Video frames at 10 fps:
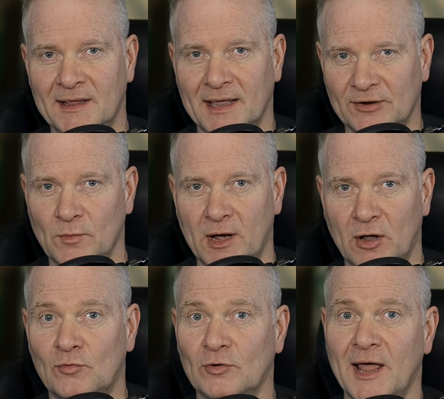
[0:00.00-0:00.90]
And as
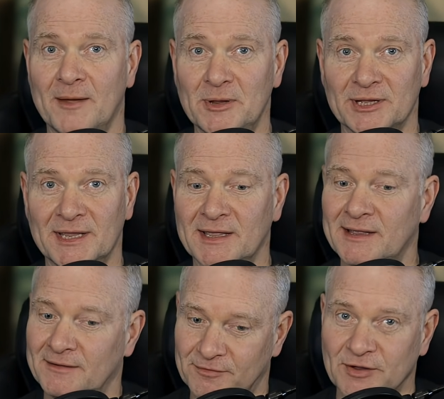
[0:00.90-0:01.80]
well, reliability.
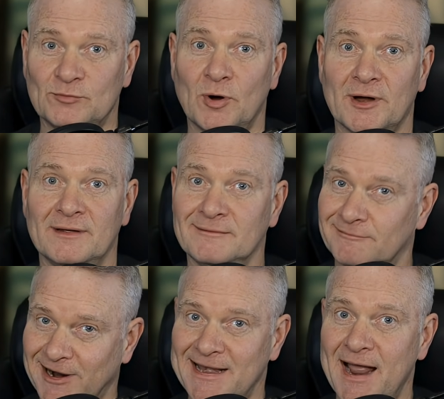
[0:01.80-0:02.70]
Things work
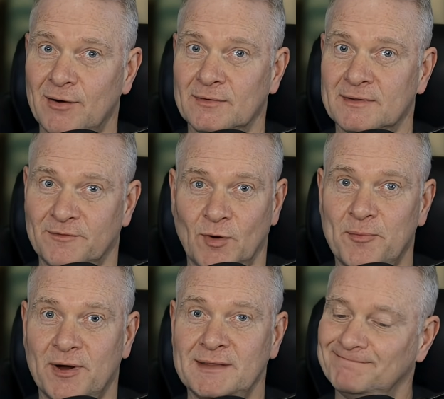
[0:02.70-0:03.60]
right now. If you
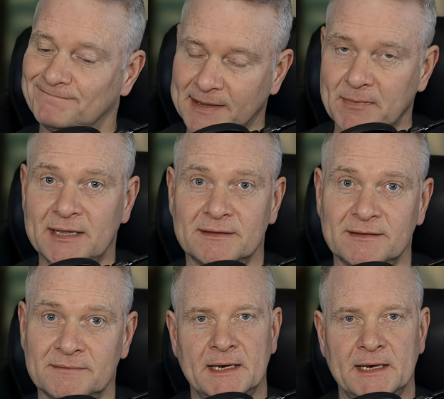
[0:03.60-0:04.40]
upgrade, they mightn't.